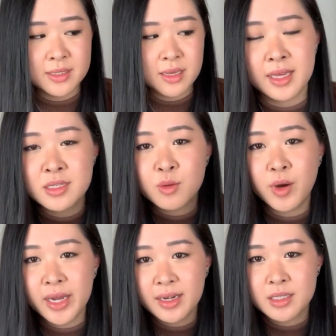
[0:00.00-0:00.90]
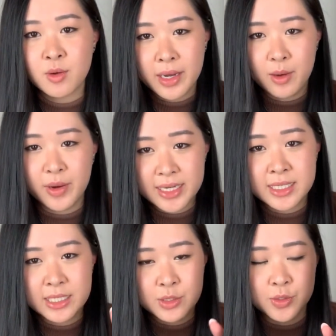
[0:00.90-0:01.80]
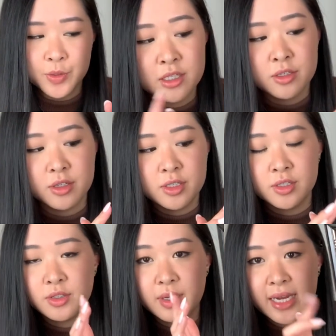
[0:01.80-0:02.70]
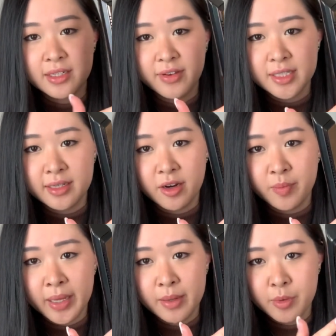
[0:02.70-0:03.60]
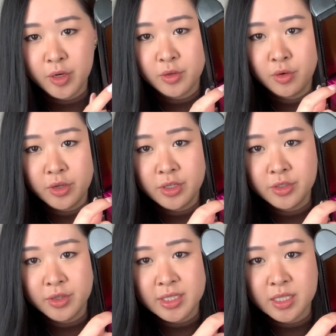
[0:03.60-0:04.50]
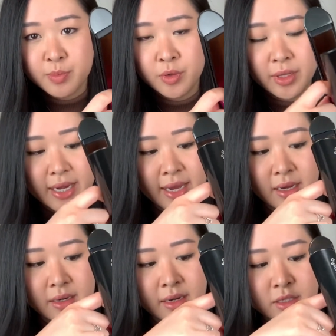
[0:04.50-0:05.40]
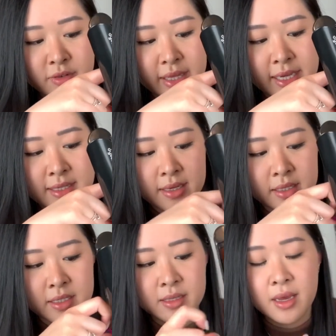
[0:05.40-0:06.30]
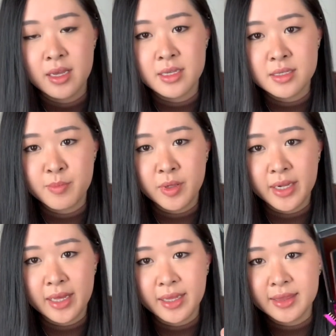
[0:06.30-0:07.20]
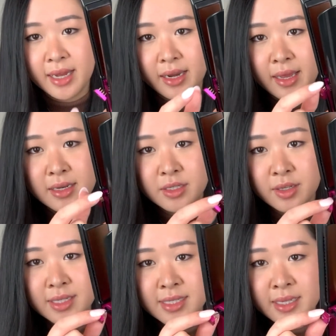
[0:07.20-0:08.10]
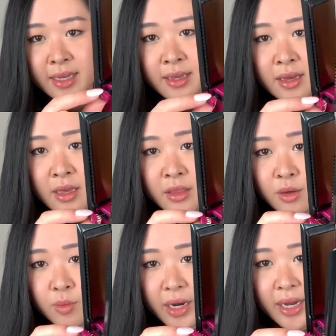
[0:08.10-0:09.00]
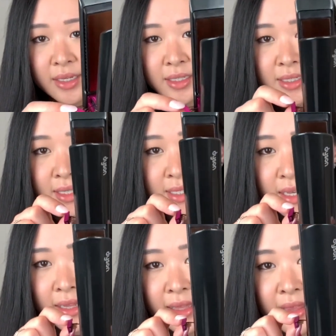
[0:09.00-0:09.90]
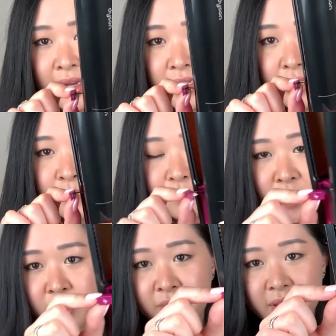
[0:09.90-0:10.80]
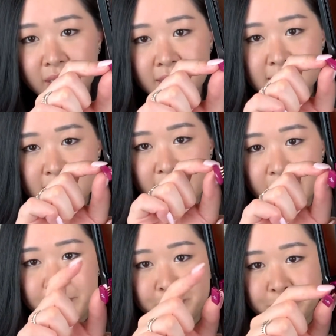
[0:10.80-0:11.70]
That's why it is quite weighty too. So to activate the airplane mode, all you do is just pull it out, and it's really easy. Just pull it out like that, and you can see the wire just sticks out like that. Hopefully you can see.